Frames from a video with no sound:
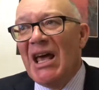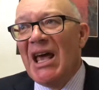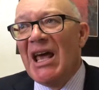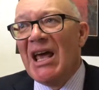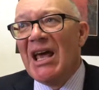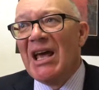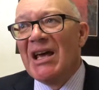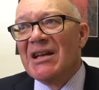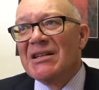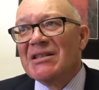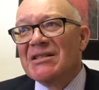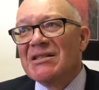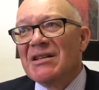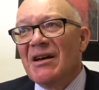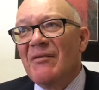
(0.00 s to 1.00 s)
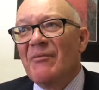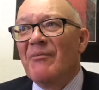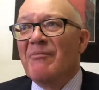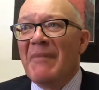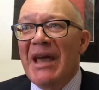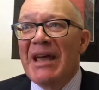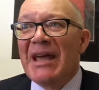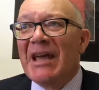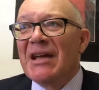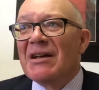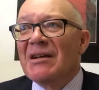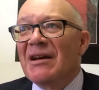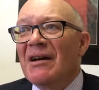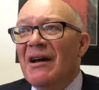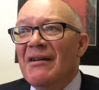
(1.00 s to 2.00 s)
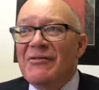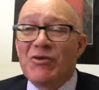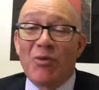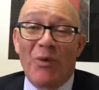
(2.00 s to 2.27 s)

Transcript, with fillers: and making uh,